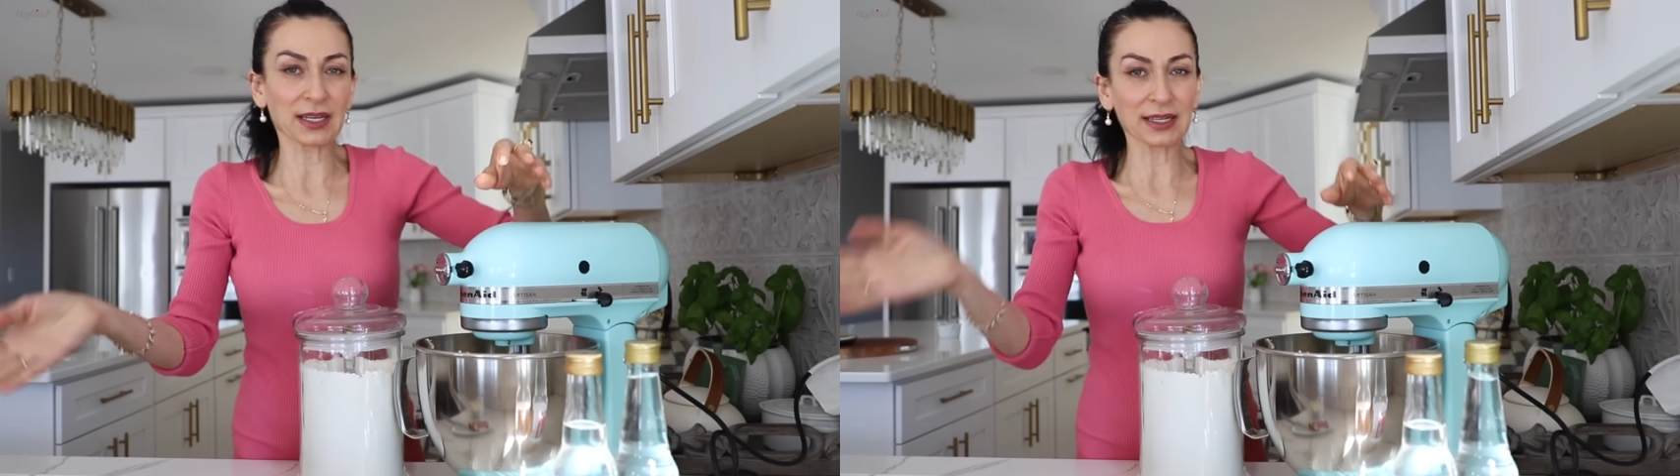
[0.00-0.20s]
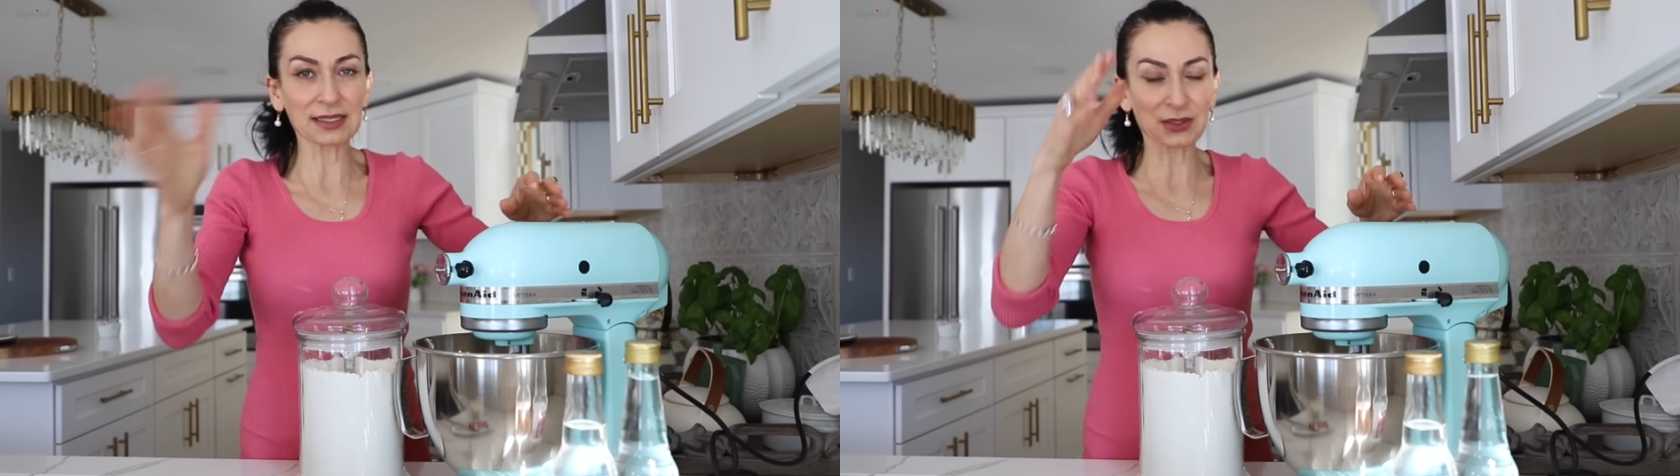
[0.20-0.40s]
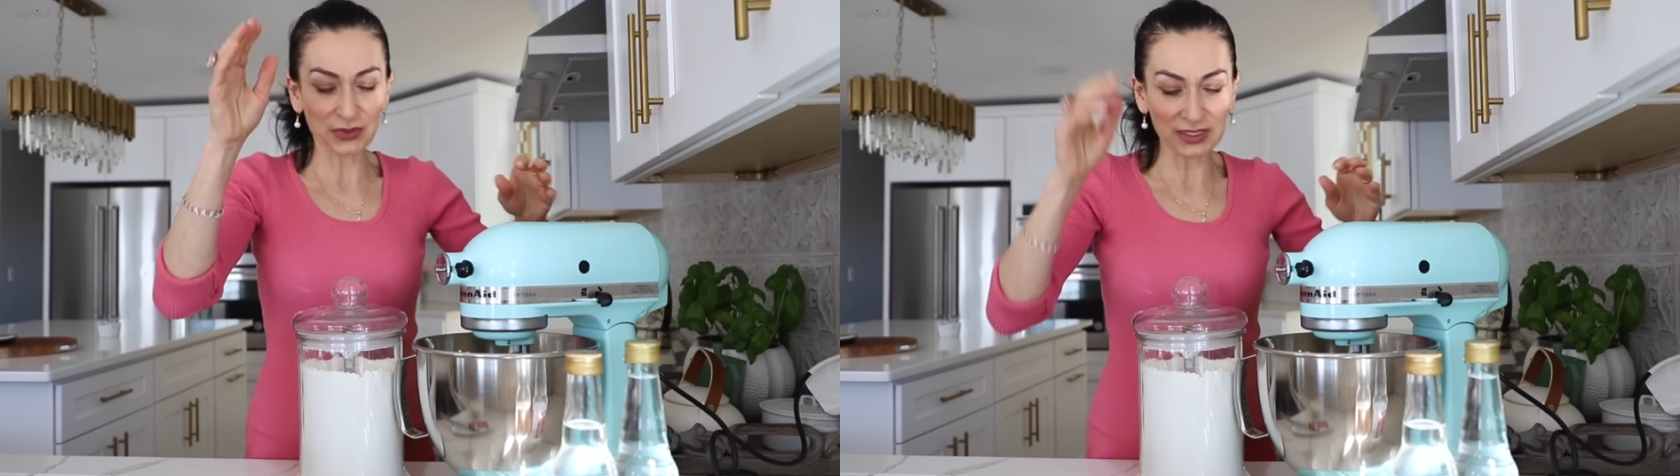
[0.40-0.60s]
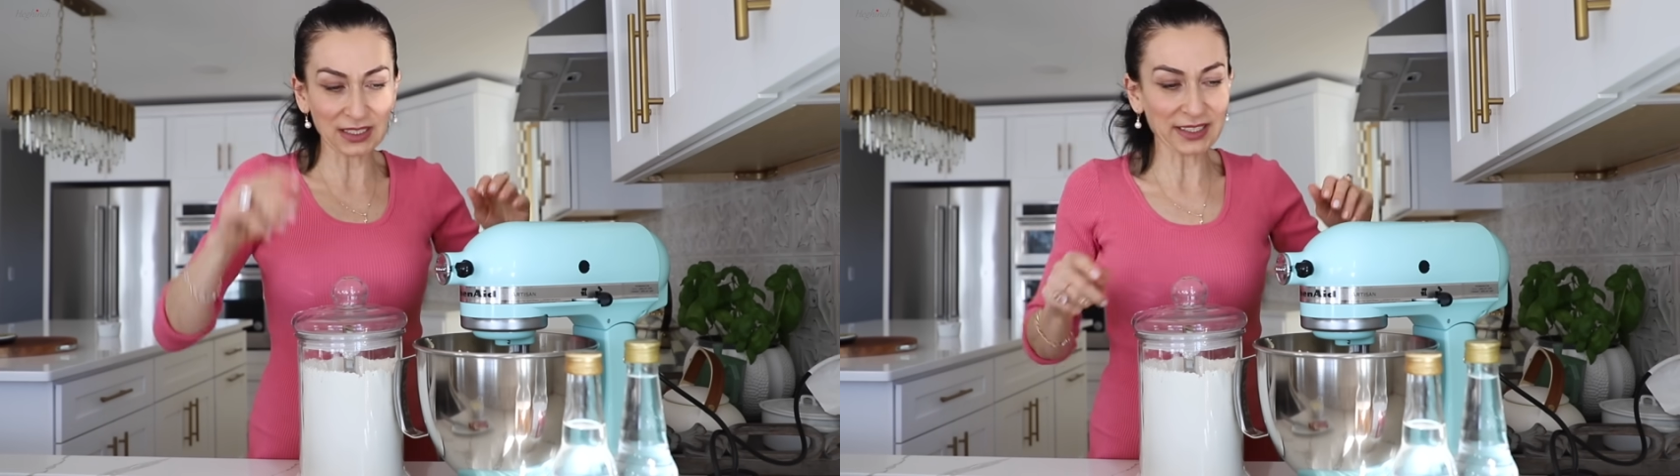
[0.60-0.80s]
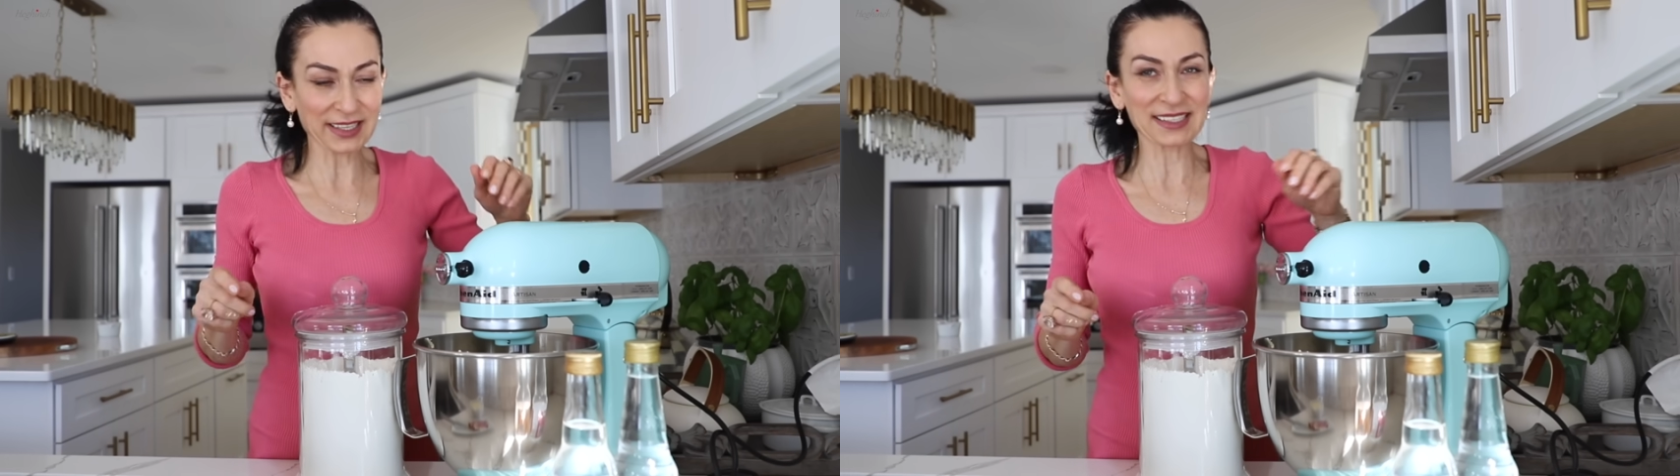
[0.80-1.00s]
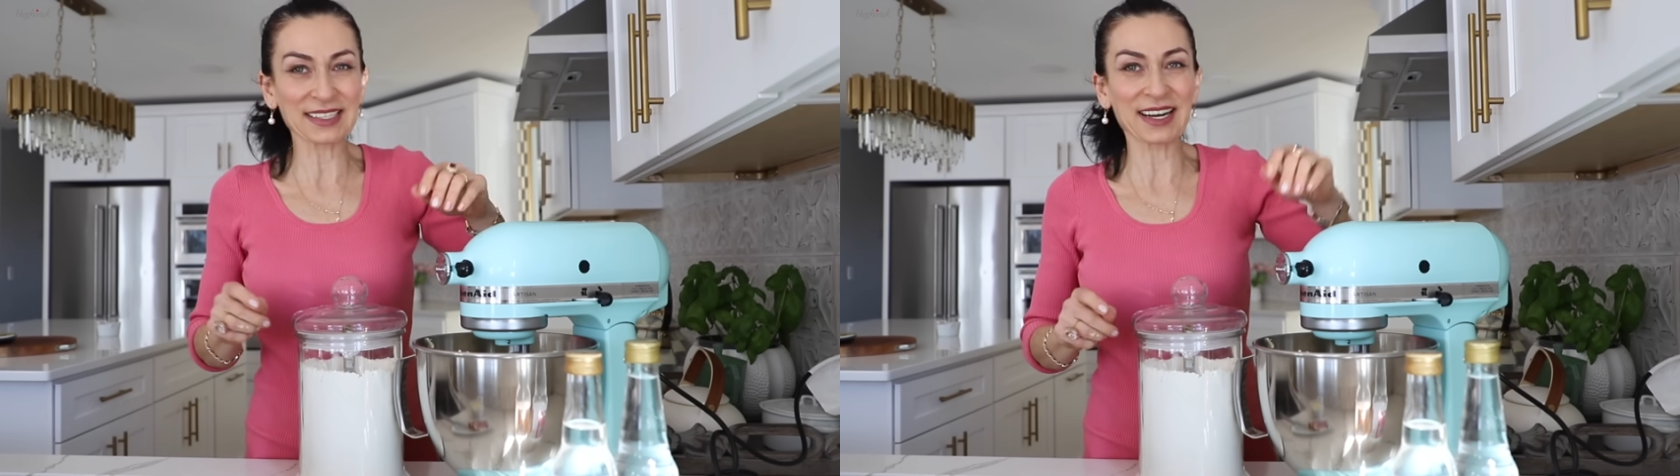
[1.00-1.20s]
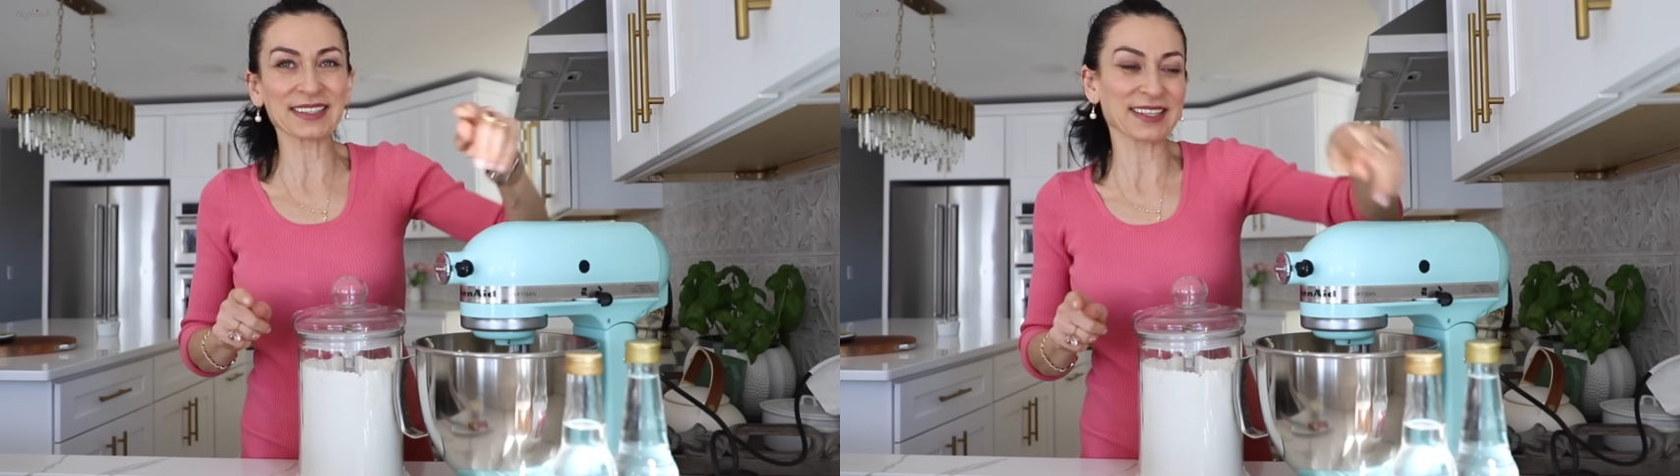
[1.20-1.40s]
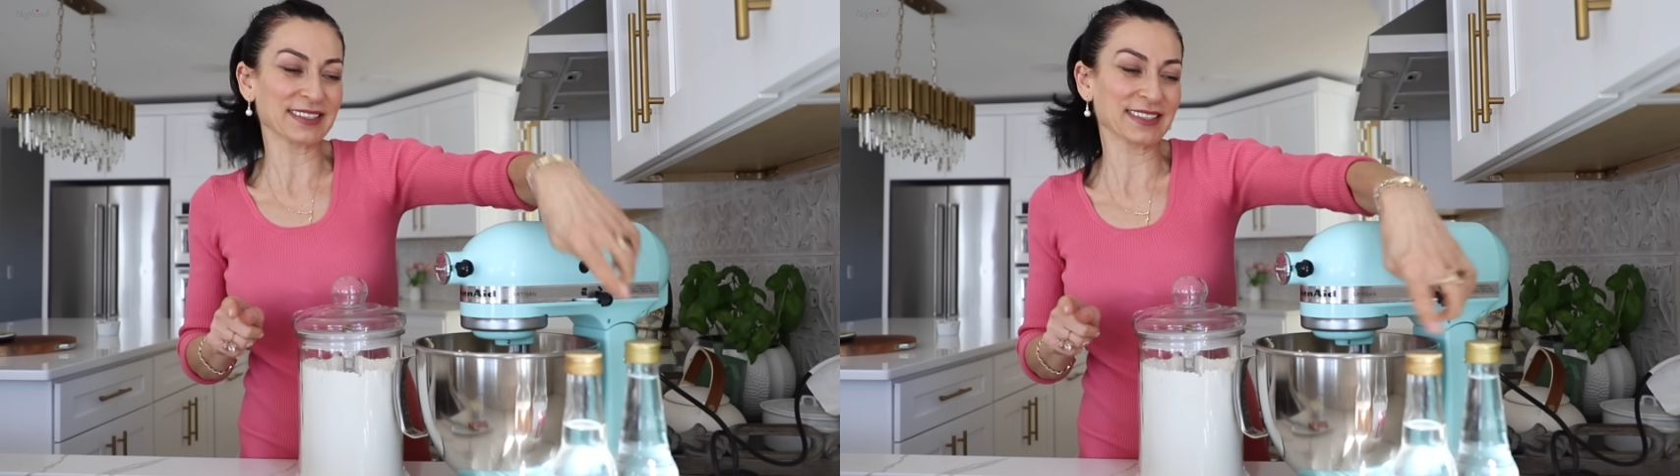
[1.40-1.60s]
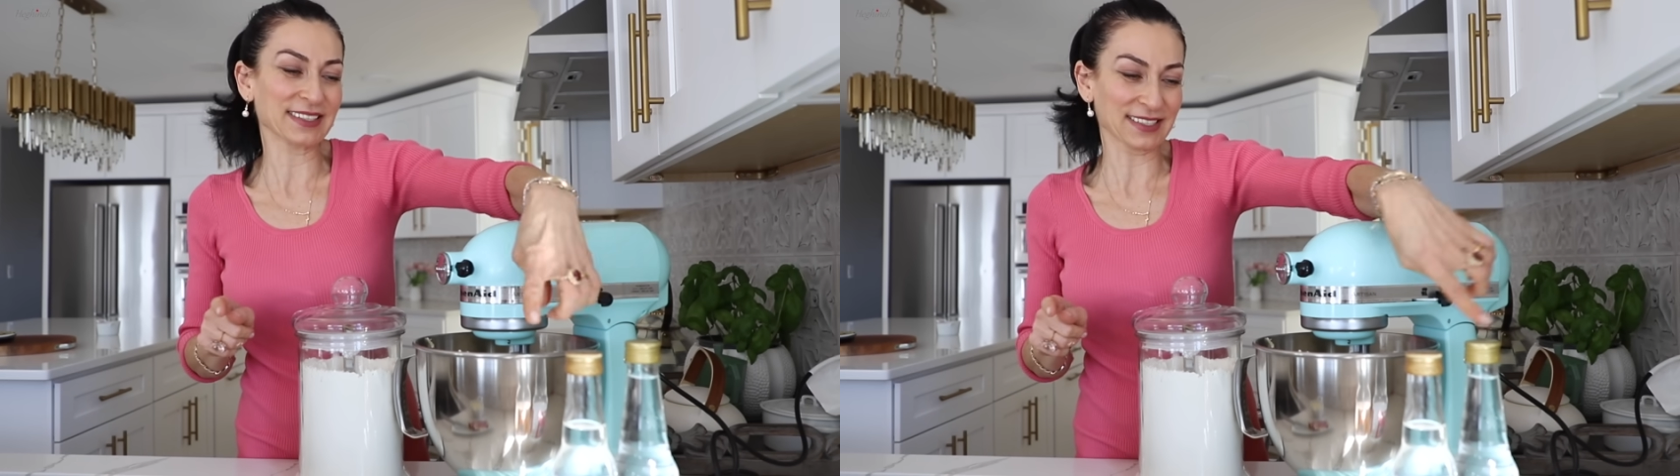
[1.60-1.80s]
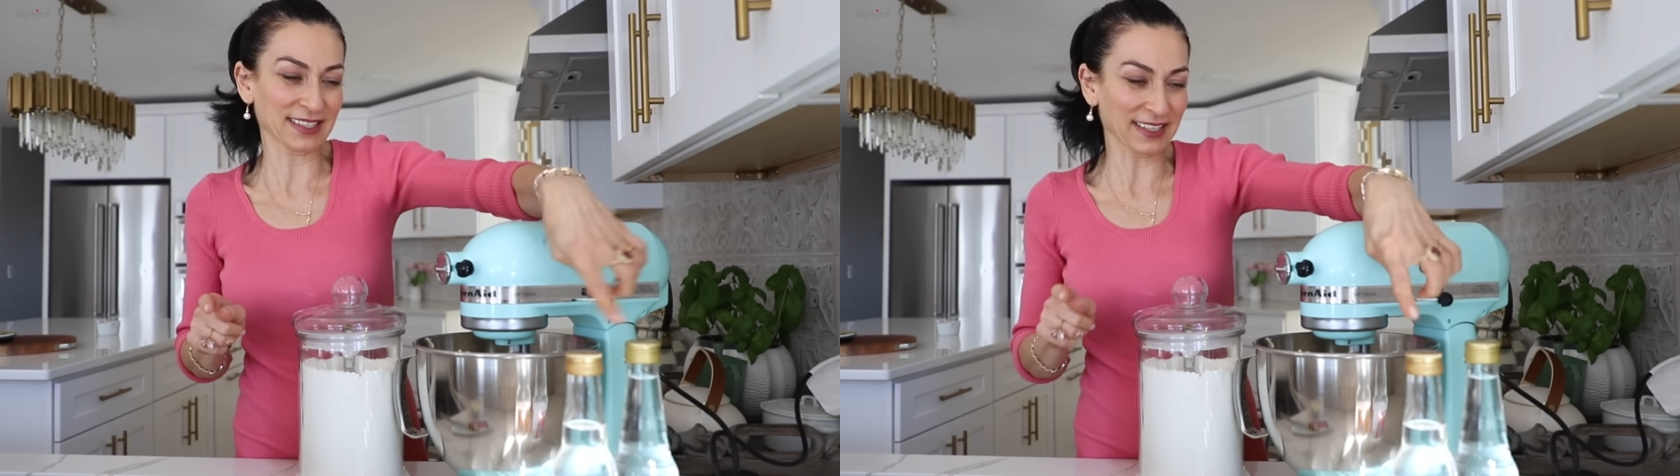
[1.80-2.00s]
Add some vanilla extract and
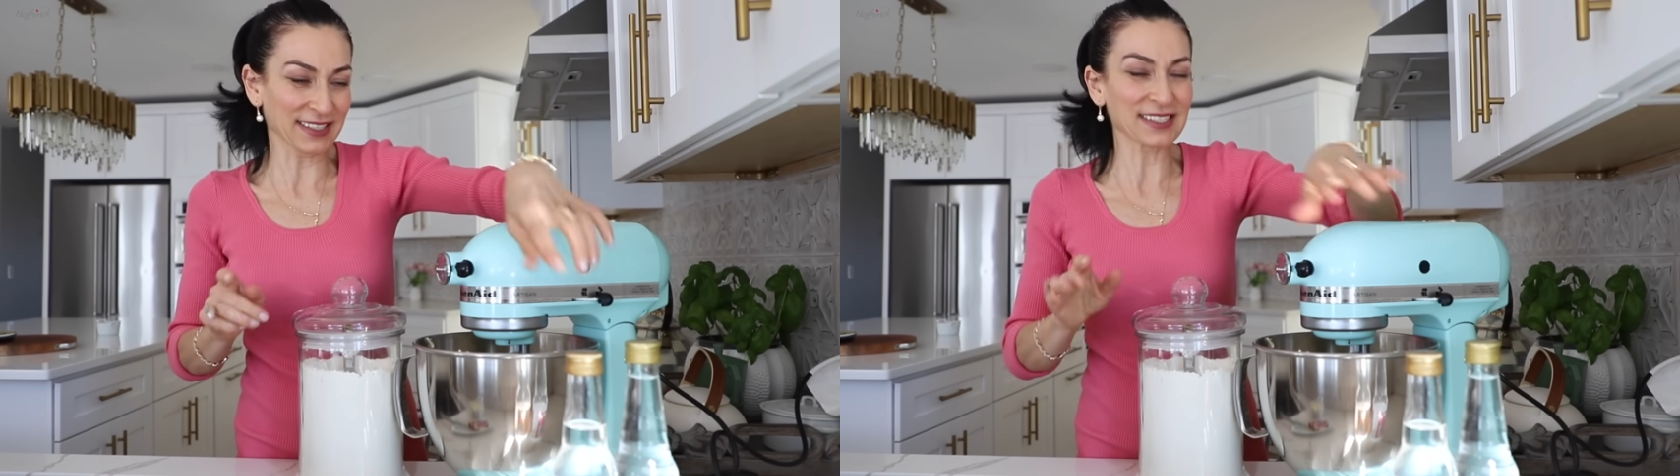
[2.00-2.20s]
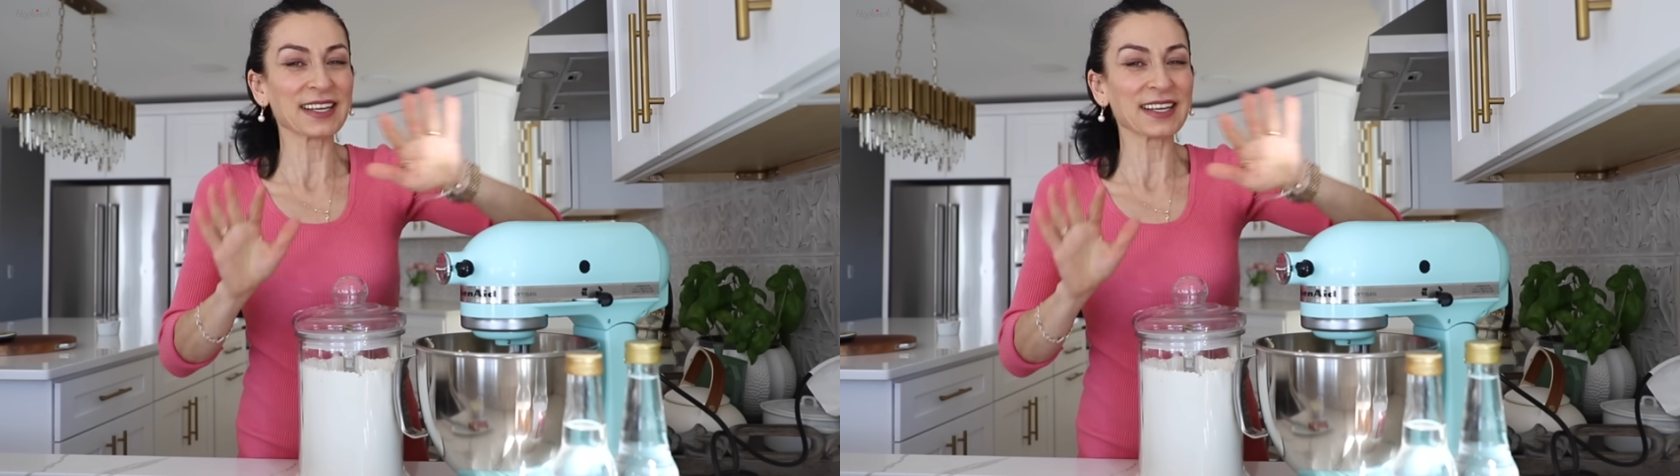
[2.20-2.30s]
these things,